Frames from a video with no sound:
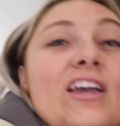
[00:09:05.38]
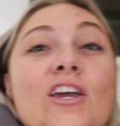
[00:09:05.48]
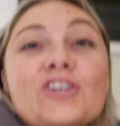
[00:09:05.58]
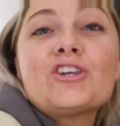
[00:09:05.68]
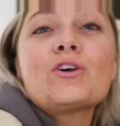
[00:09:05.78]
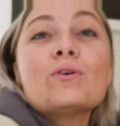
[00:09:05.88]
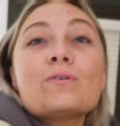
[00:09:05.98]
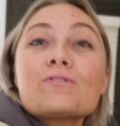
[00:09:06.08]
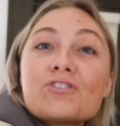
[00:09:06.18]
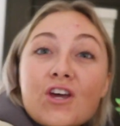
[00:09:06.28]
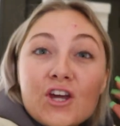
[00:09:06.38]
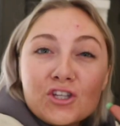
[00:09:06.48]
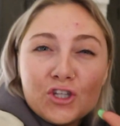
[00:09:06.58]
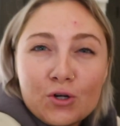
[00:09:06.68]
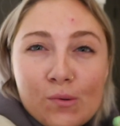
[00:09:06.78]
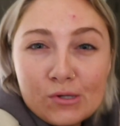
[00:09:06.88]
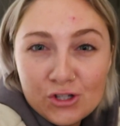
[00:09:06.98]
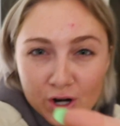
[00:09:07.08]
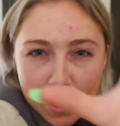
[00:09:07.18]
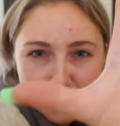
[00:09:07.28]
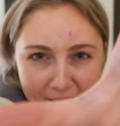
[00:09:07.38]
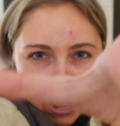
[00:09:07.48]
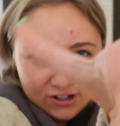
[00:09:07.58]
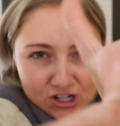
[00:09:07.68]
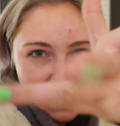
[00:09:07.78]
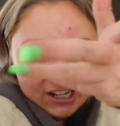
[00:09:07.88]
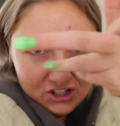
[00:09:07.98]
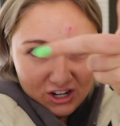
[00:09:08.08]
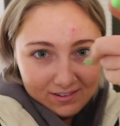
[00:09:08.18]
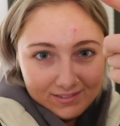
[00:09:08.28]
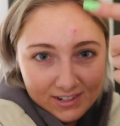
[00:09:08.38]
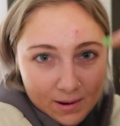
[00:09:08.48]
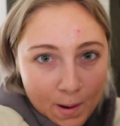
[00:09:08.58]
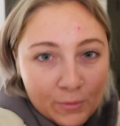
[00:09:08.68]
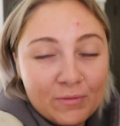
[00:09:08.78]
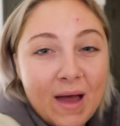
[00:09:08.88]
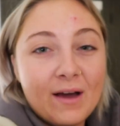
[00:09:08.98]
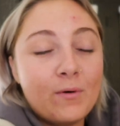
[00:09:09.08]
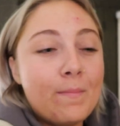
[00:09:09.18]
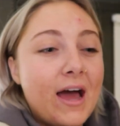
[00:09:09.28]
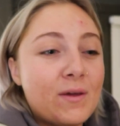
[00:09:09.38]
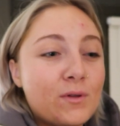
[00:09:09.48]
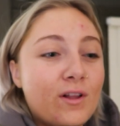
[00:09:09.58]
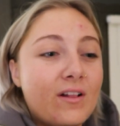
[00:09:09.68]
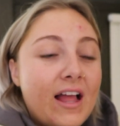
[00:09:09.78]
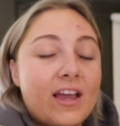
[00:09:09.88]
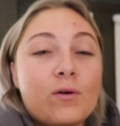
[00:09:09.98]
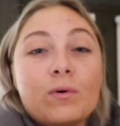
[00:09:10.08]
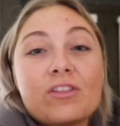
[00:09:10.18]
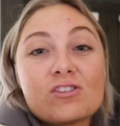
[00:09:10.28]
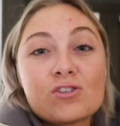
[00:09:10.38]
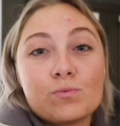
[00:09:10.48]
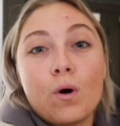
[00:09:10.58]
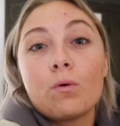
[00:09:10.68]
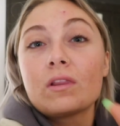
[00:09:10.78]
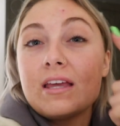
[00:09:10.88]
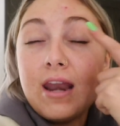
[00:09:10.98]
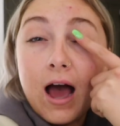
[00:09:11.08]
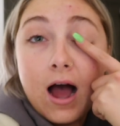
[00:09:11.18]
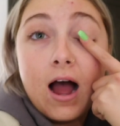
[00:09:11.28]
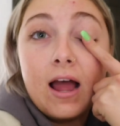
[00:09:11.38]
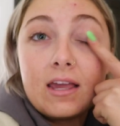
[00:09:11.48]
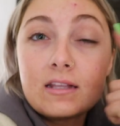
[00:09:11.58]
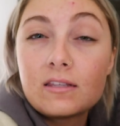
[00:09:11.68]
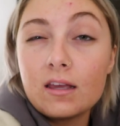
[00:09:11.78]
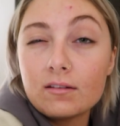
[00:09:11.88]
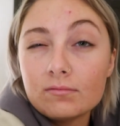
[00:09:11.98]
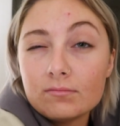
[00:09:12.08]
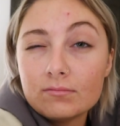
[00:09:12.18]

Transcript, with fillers: swollen use, shut. Use your imagination to come up with Ma what Maddie would look like with a swollen eye. It's like...